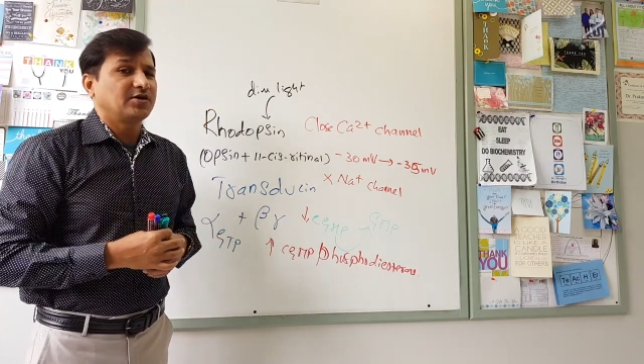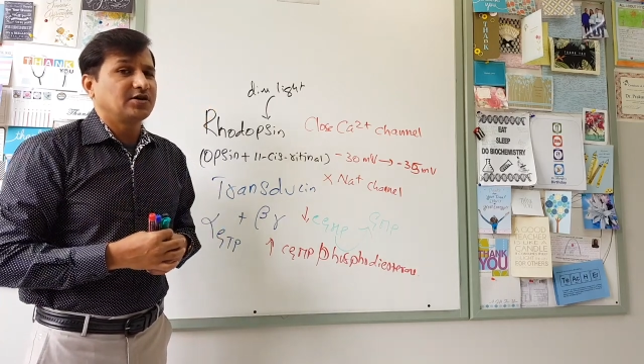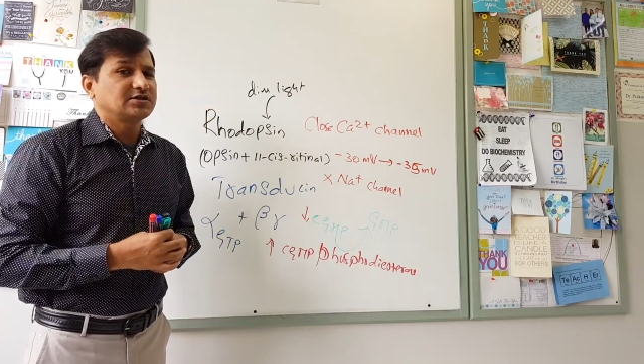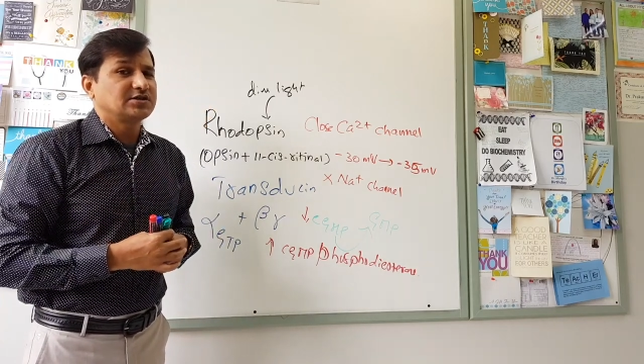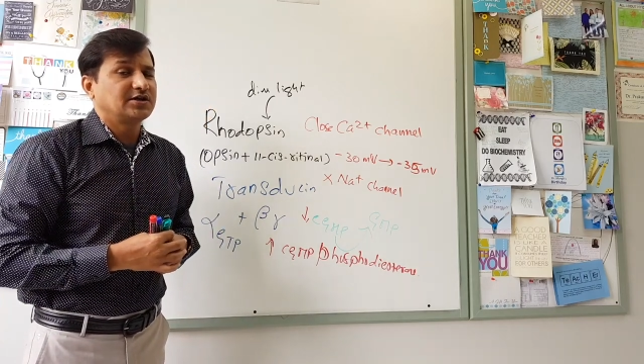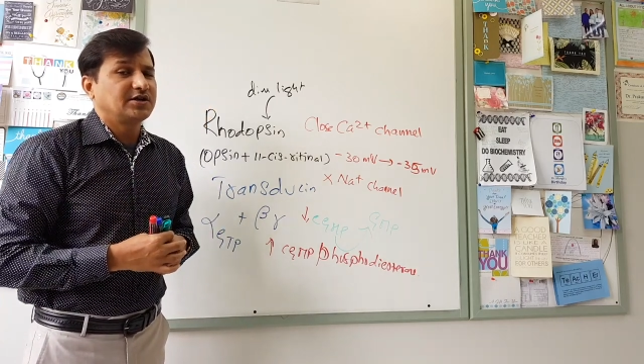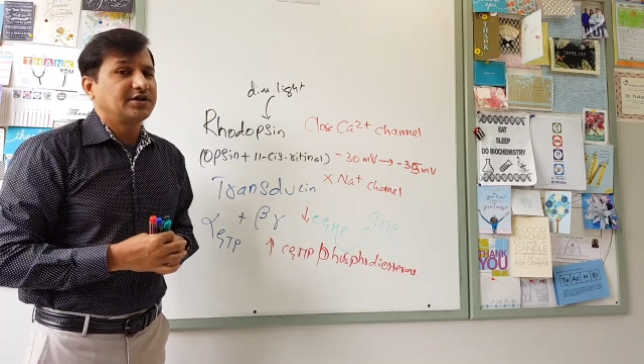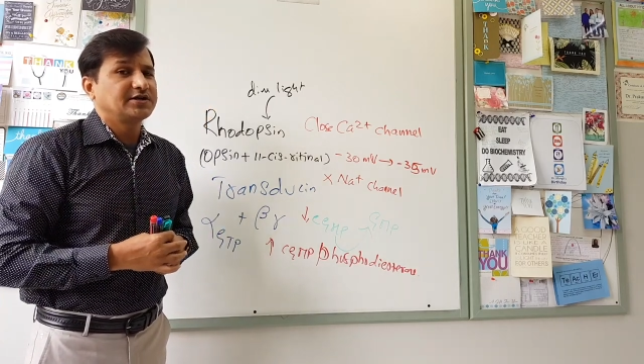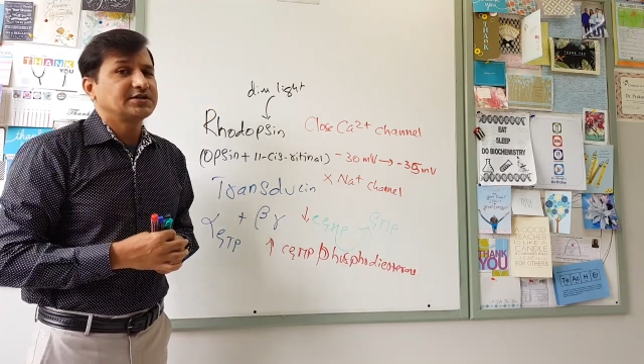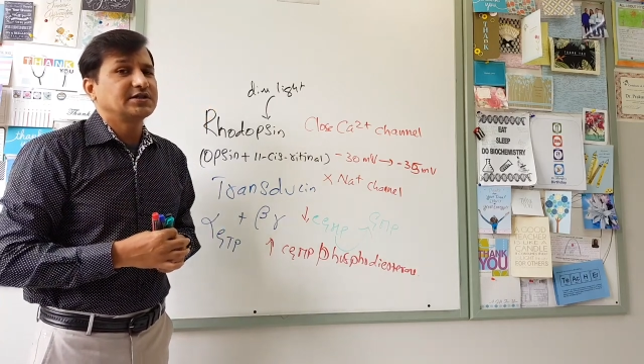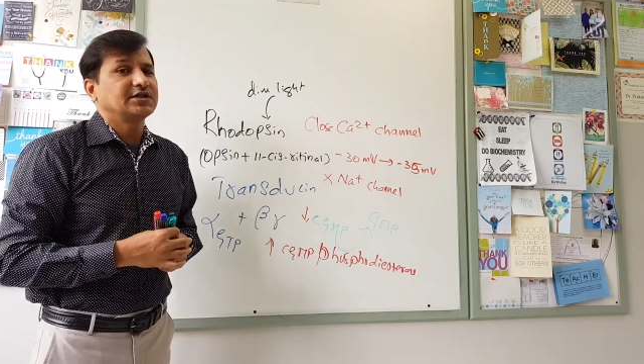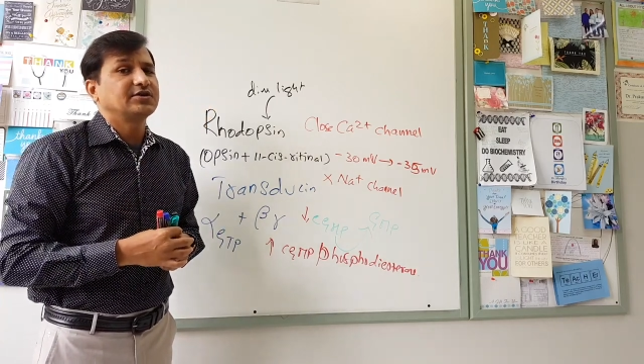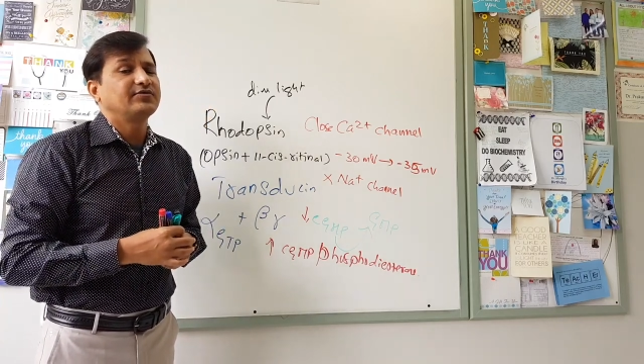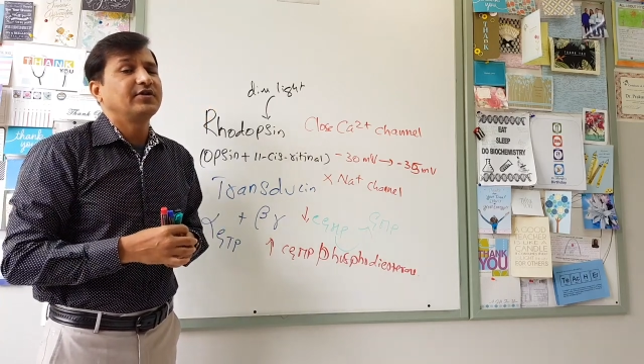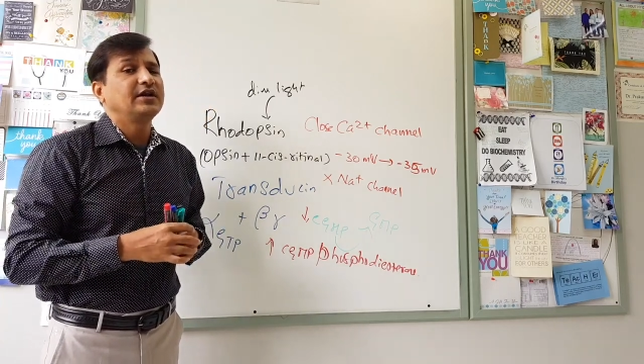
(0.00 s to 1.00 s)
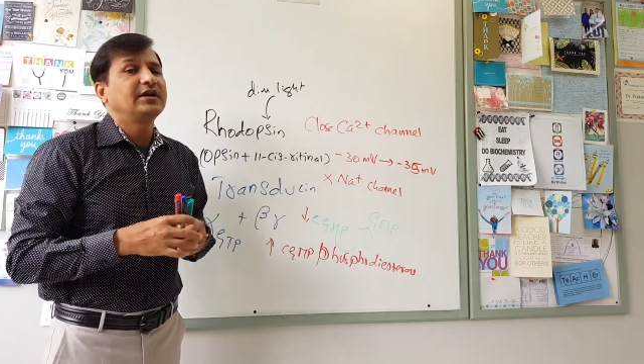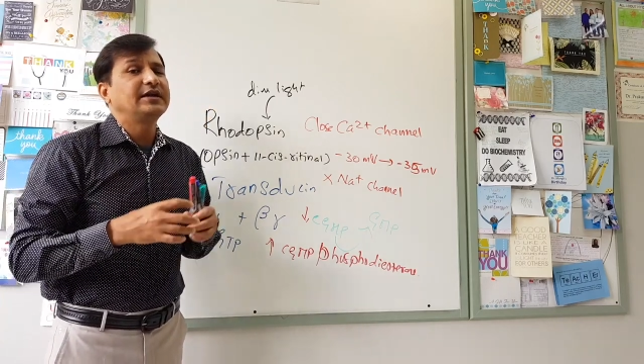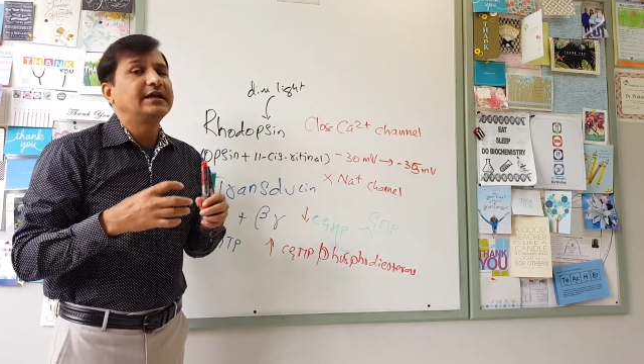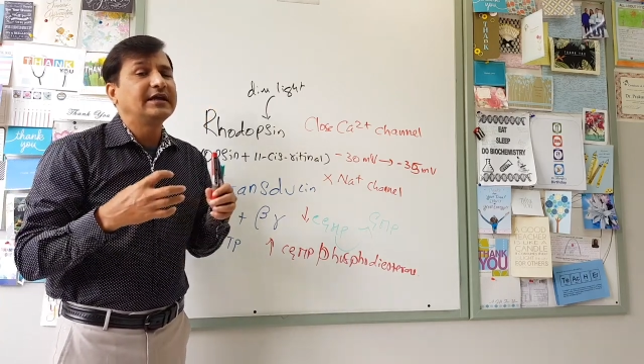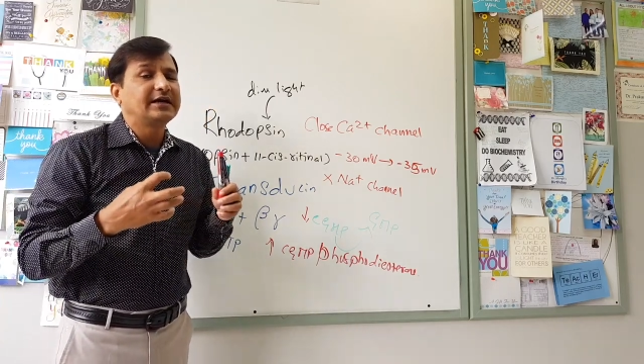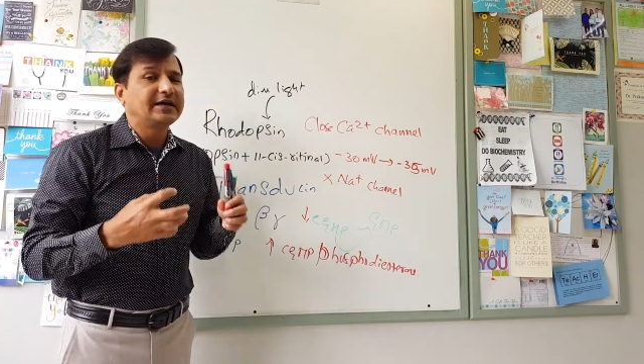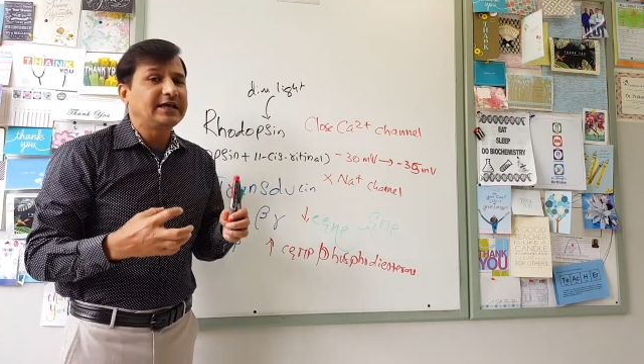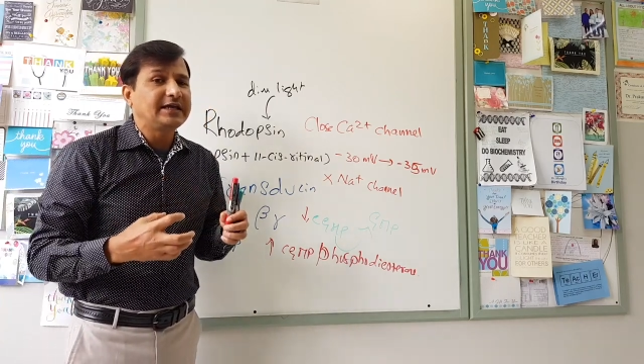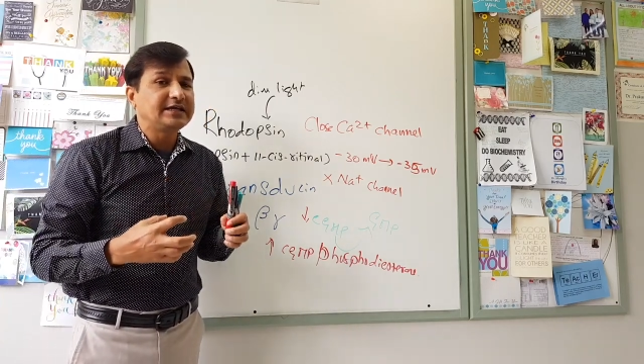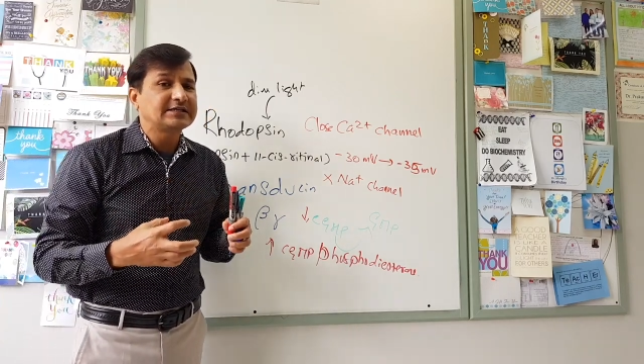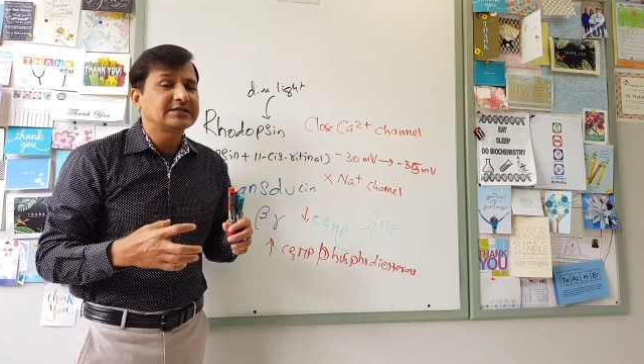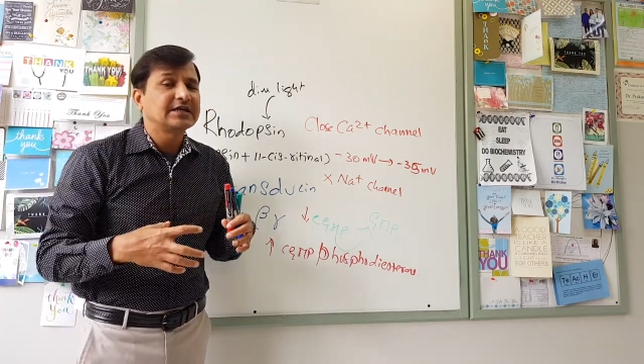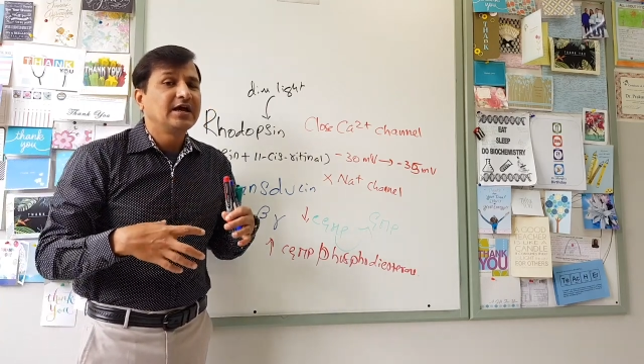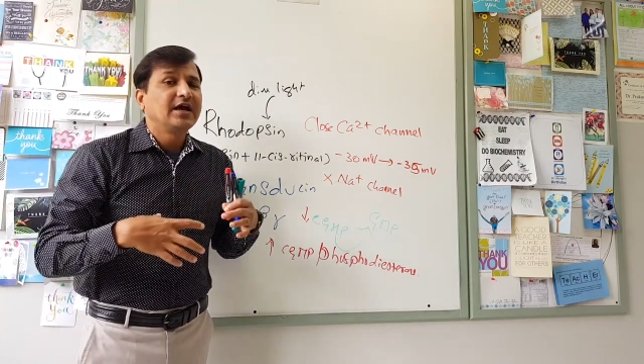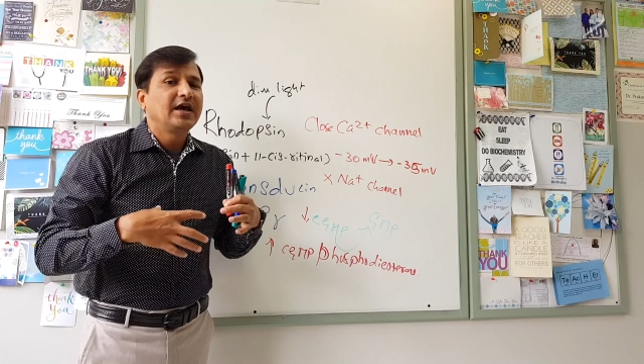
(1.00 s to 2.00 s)
concentration will
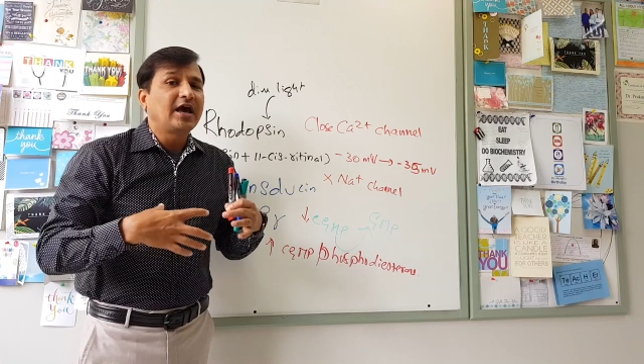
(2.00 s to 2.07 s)
decrease